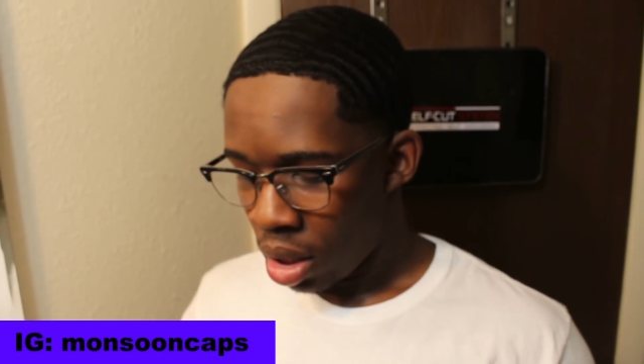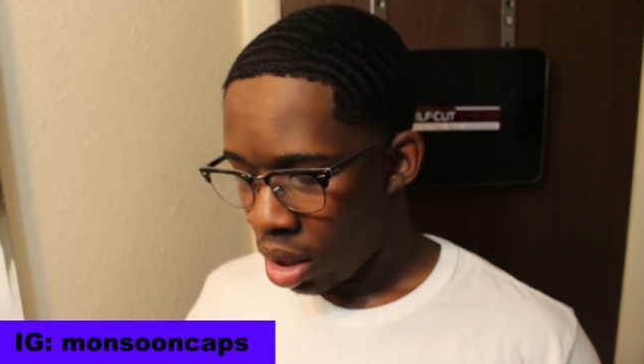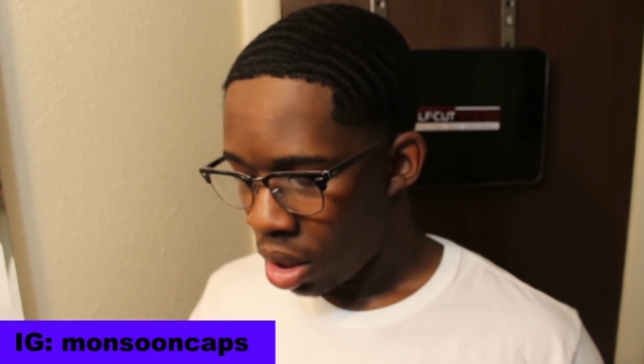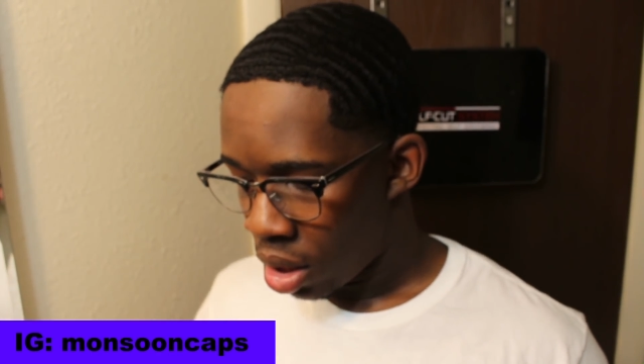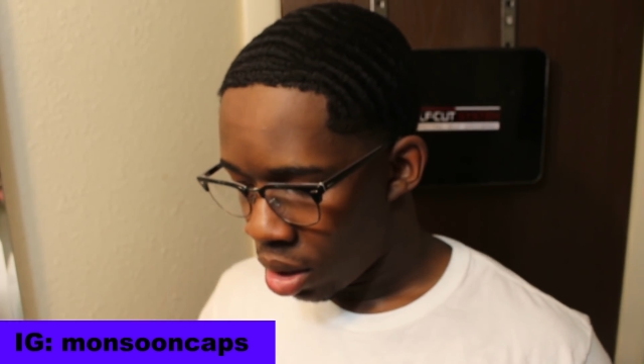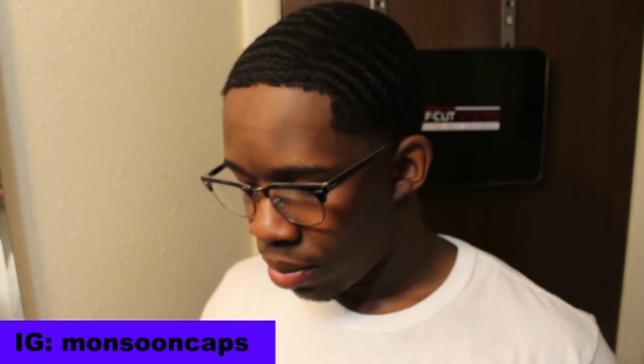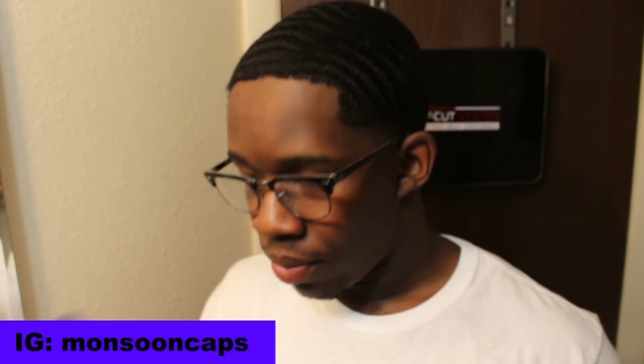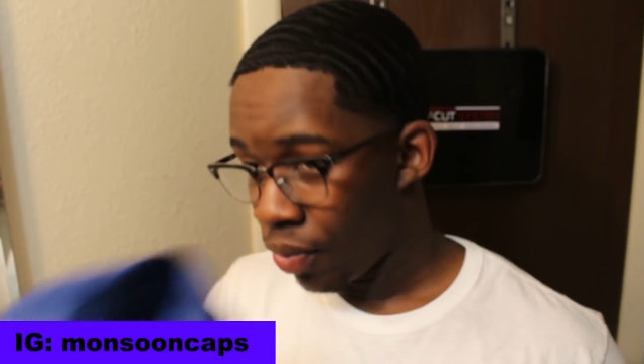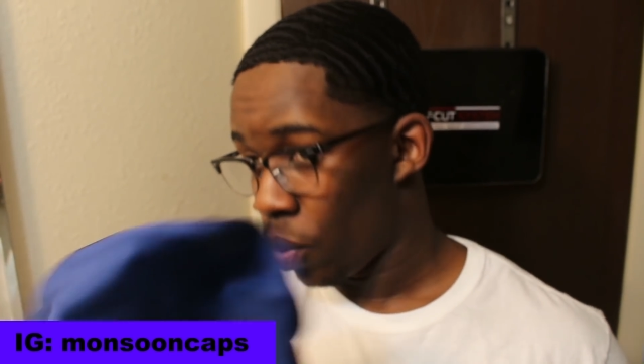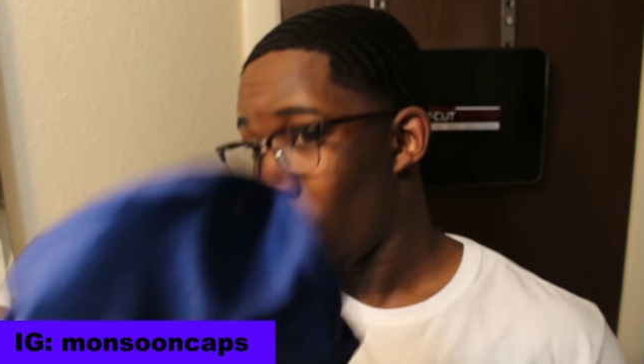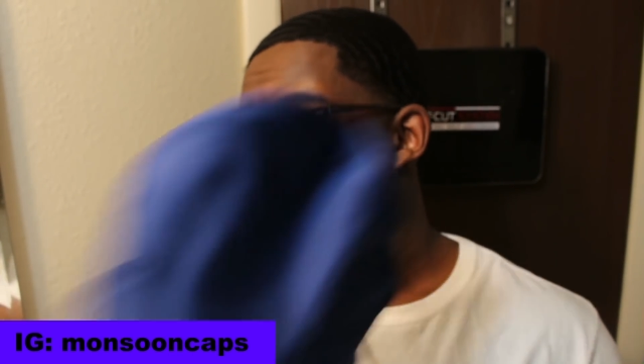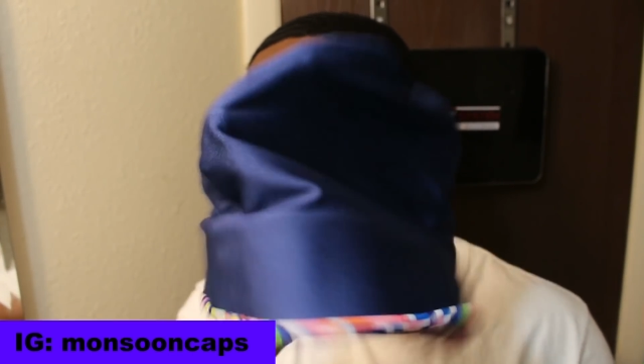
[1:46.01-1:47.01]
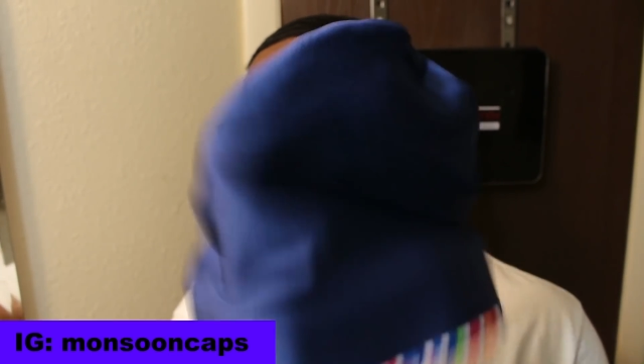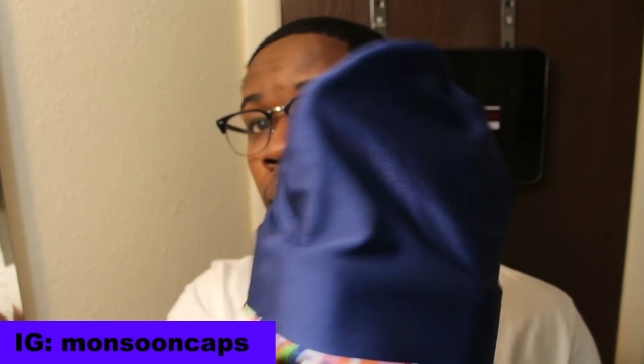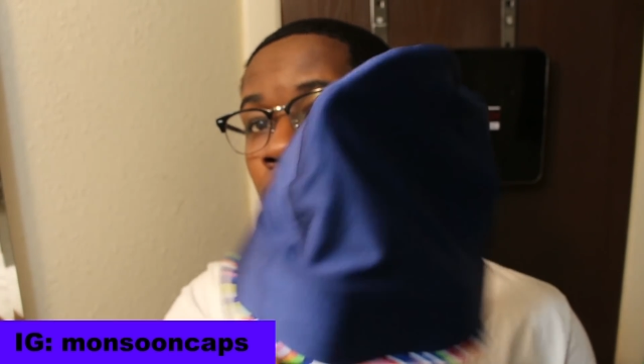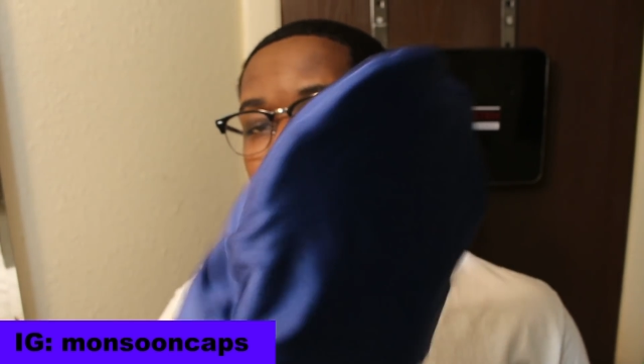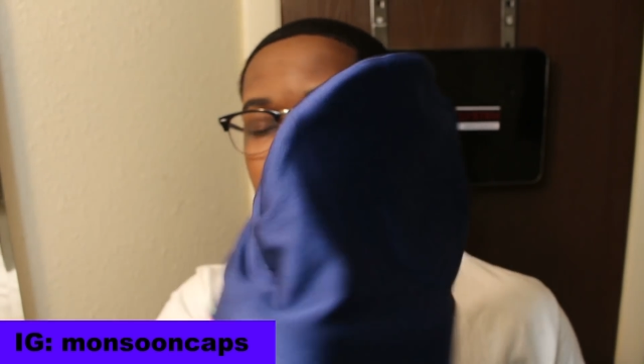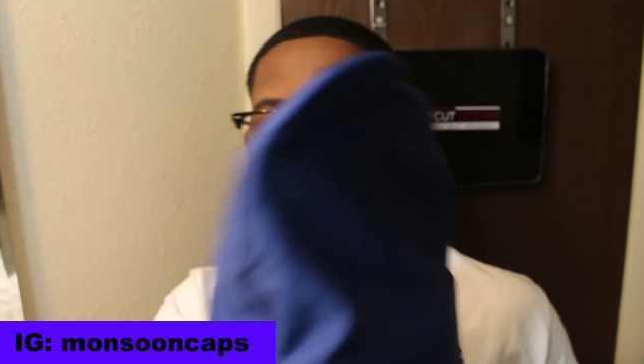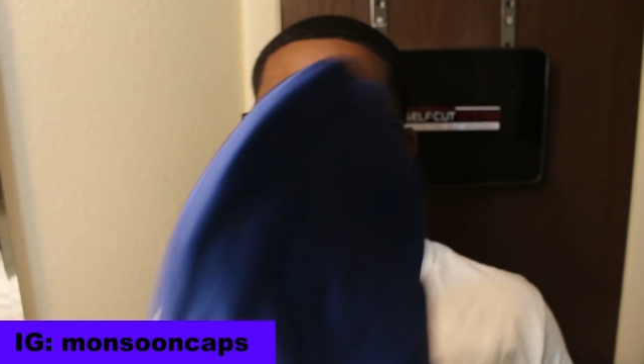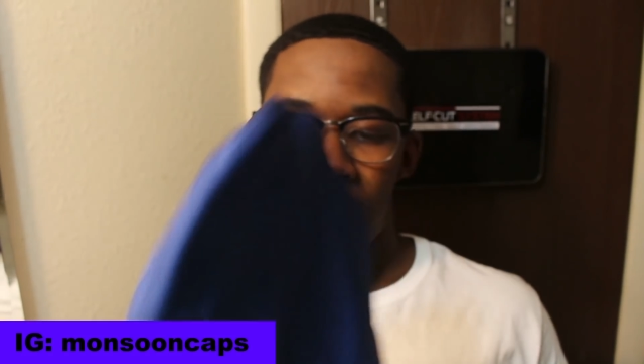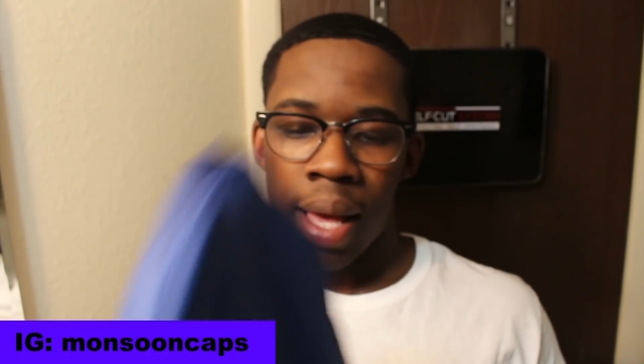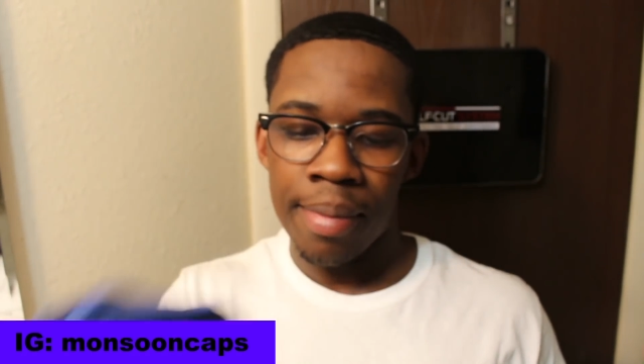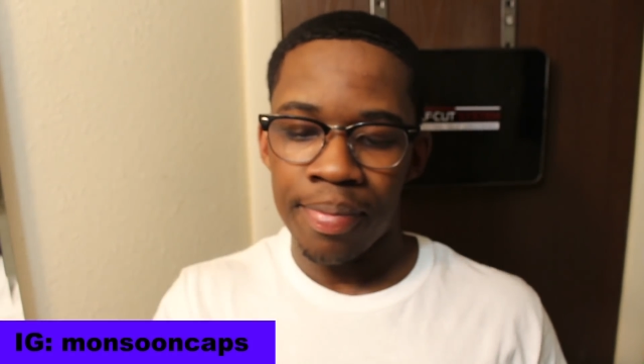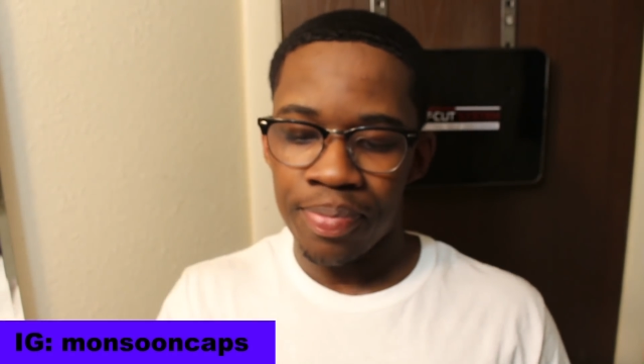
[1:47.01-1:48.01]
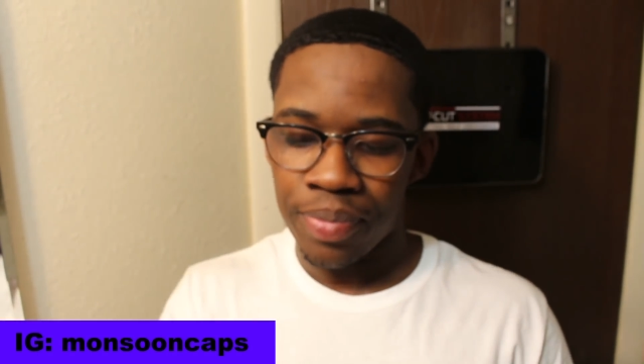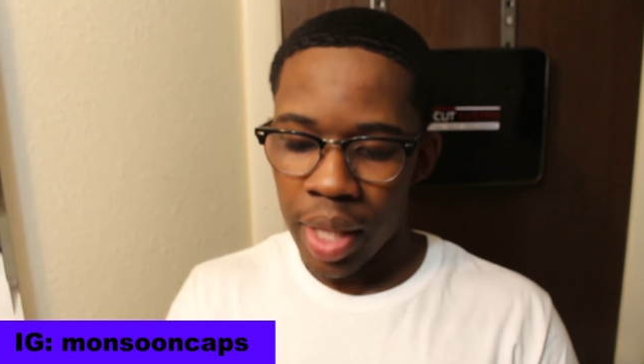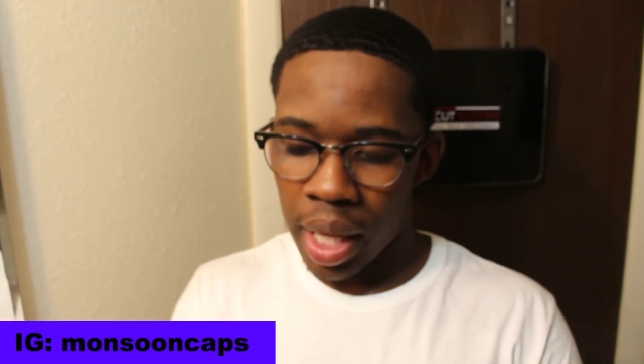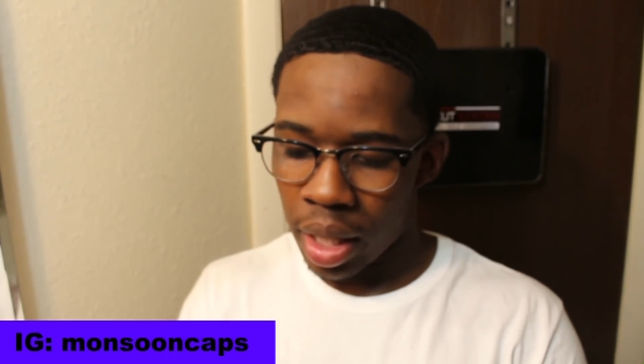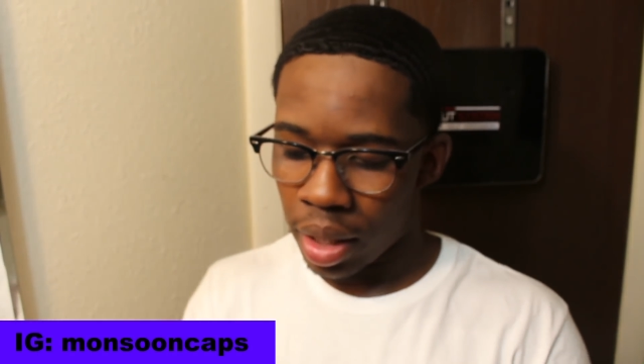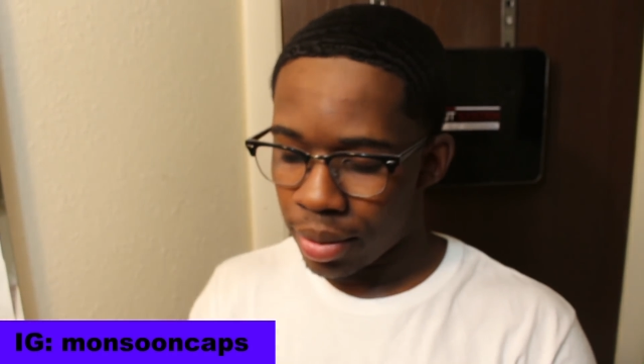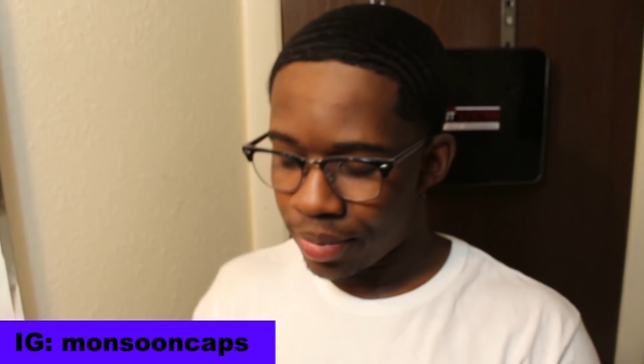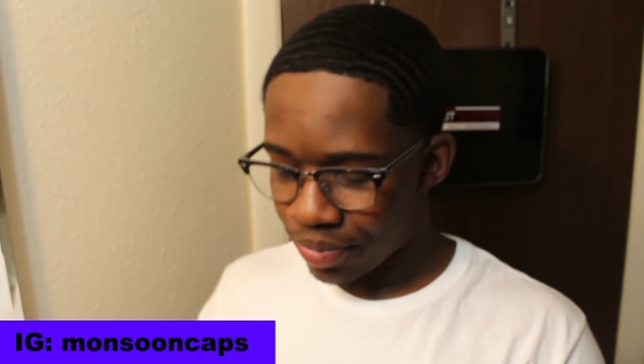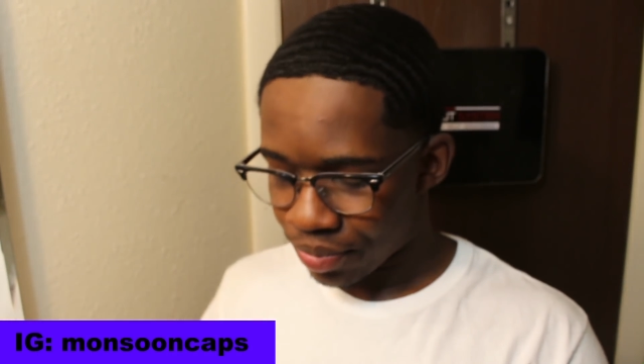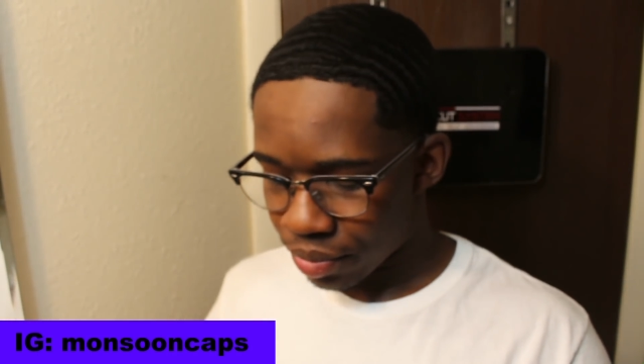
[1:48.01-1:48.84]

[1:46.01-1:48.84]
What I like about this cap, and